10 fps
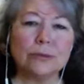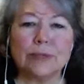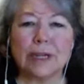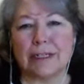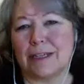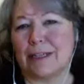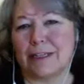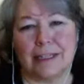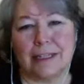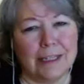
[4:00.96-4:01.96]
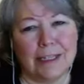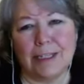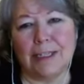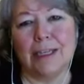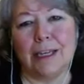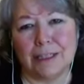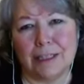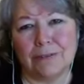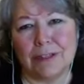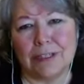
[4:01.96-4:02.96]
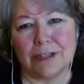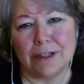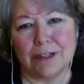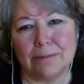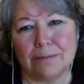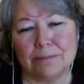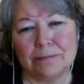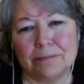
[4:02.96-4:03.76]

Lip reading: correct at any given time.